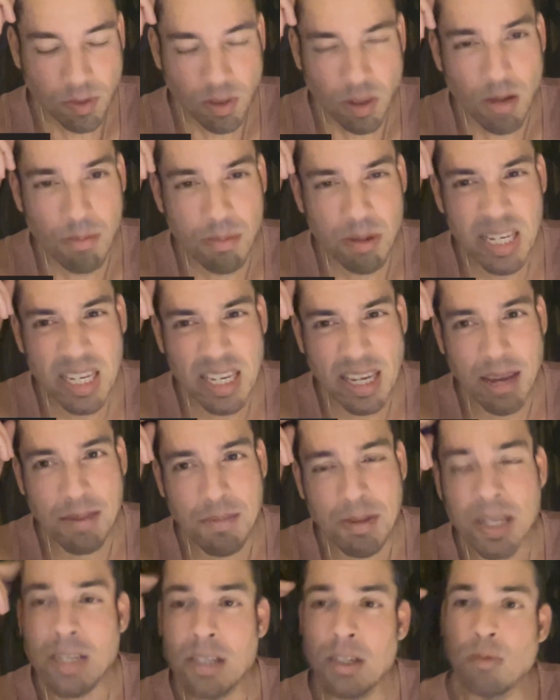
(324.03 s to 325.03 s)
But he came
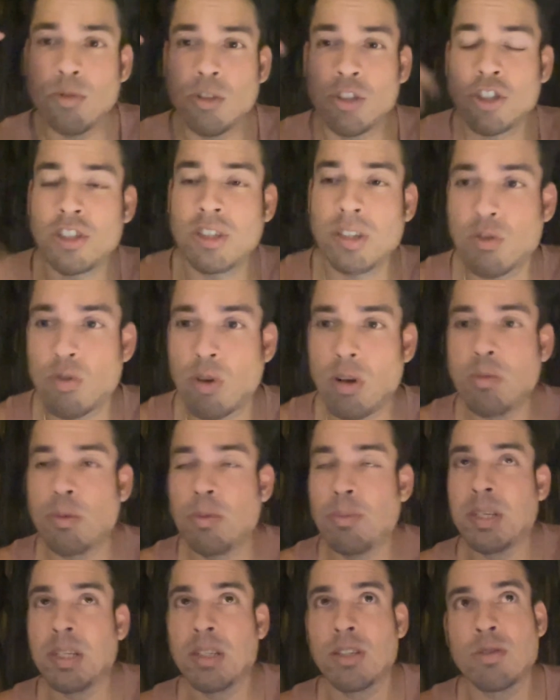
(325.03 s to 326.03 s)
in and it was just incredible
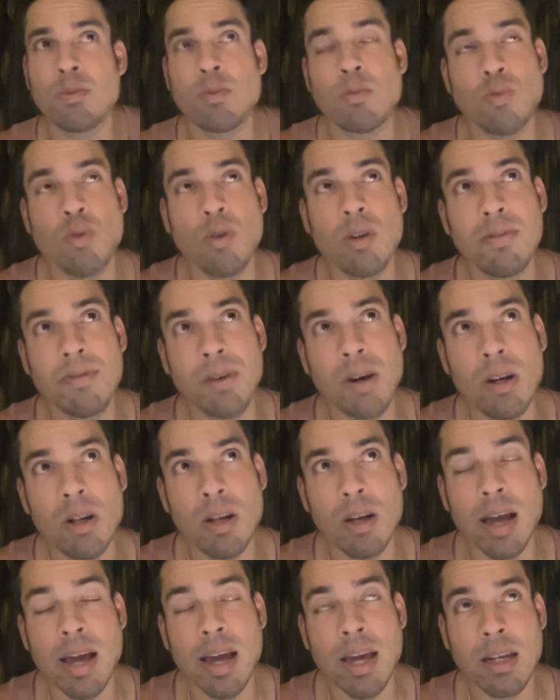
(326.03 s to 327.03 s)
because
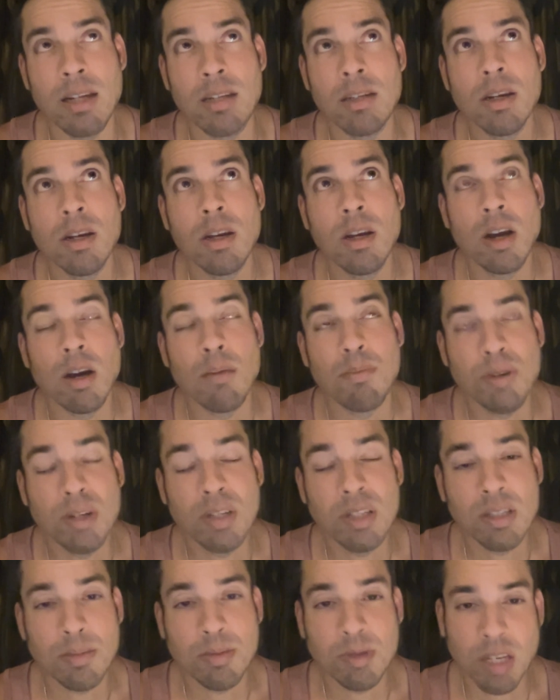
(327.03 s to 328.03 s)
Royval had a pretty
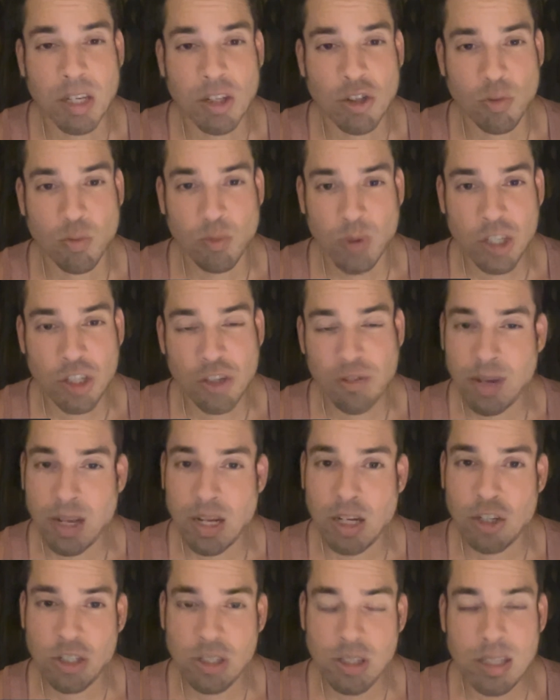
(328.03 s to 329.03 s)
substantial reach
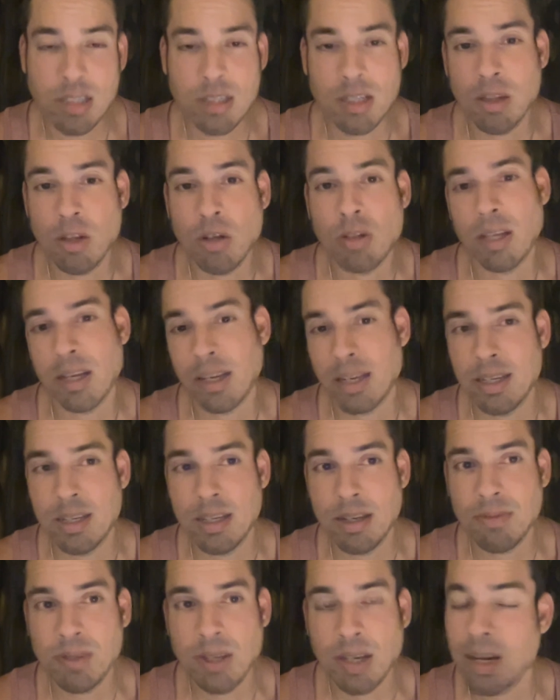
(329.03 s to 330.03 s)
advantage. At least it looked like he
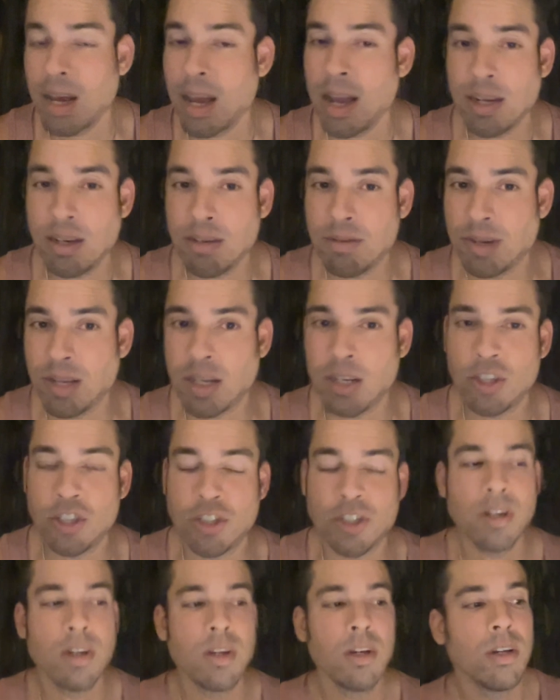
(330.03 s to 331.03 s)
definitely had a height advantage.
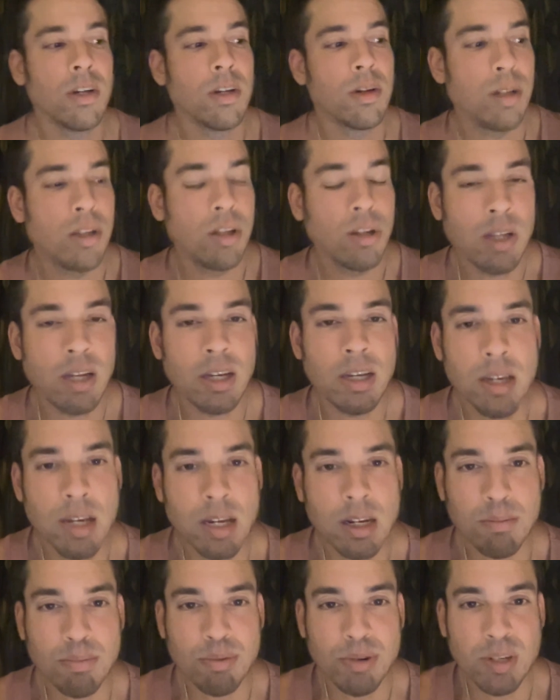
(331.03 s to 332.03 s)
It looked like he had
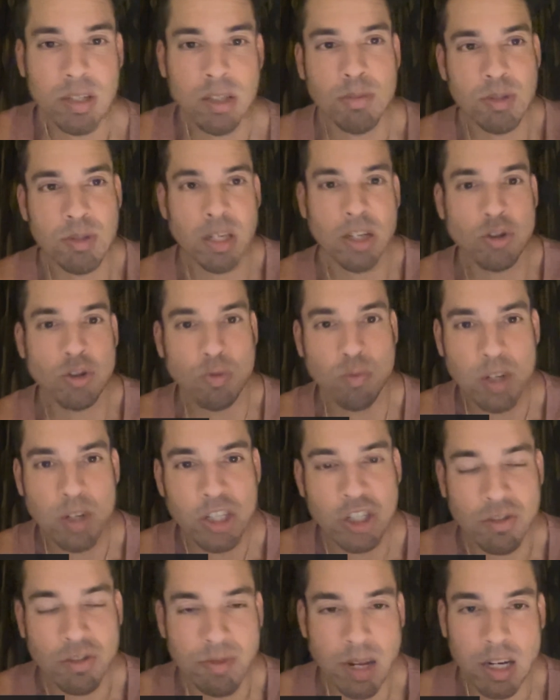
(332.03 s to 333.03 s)
a pretty substantial
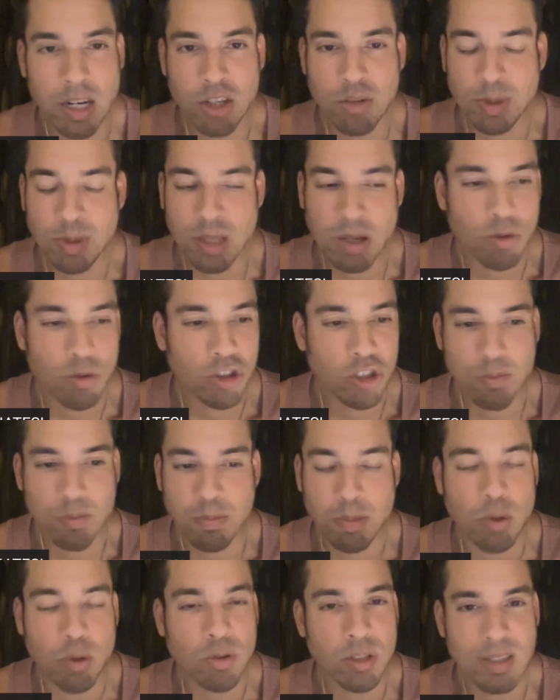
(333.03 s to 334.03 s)
reach advantage, but they were just
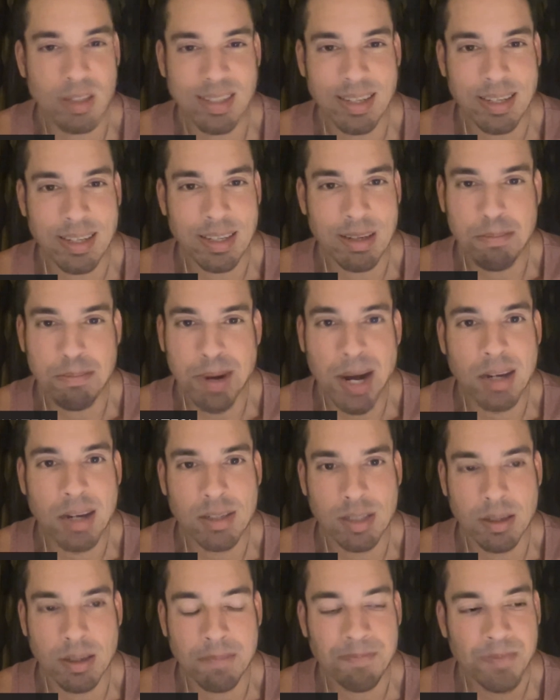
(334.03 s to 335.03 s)
both sticking to
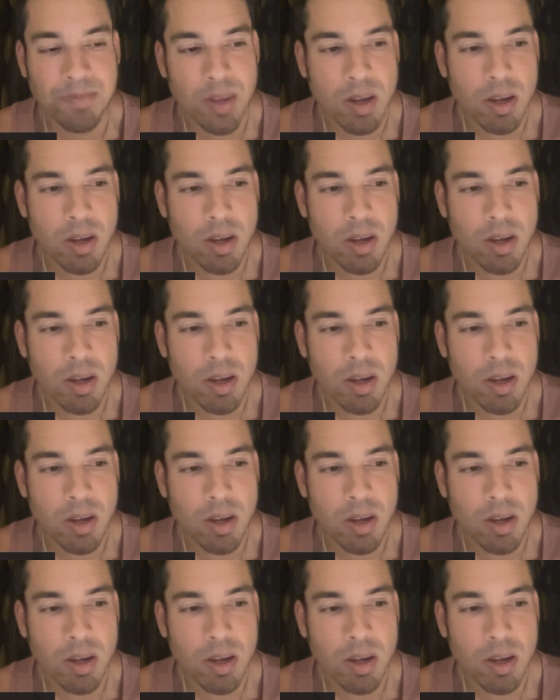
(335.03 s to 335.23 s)
boxing.